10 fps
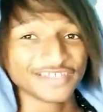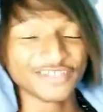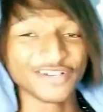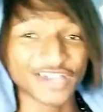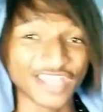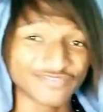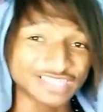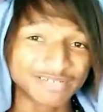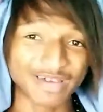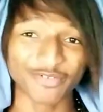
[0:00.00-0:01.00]
You know, if
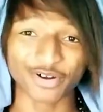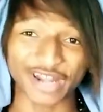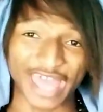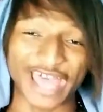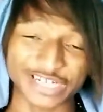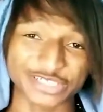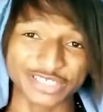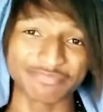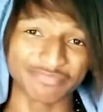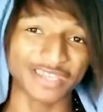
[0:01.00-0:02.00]
somebody were to
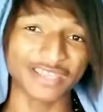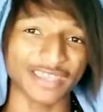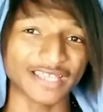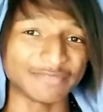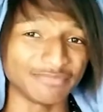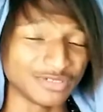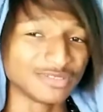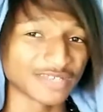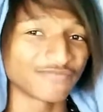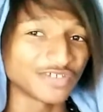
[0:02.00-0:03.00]
actually make a
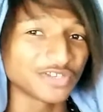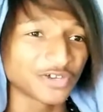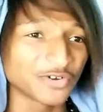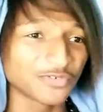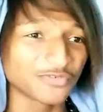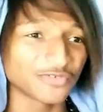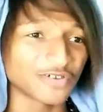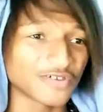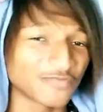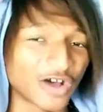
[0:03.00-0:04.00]
music video
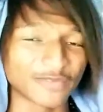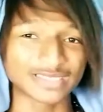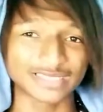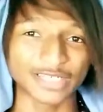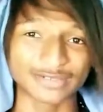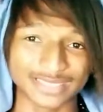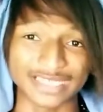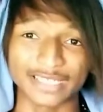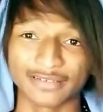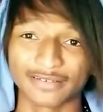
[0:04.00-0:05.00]
involving Cell
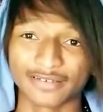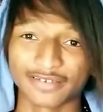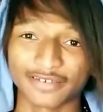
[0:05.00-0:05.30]
singing,